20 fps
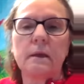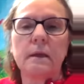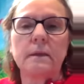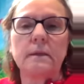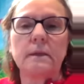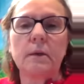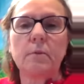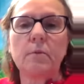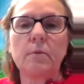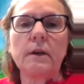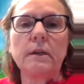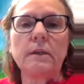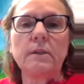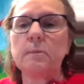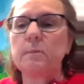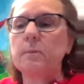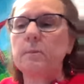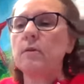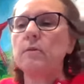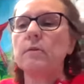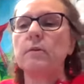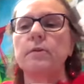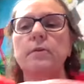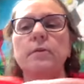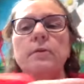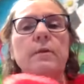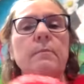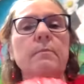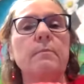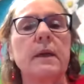Because I wanted to poke
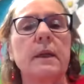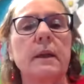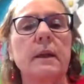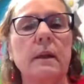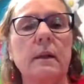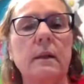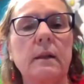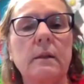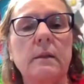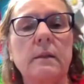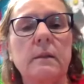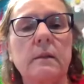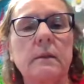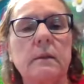through the middle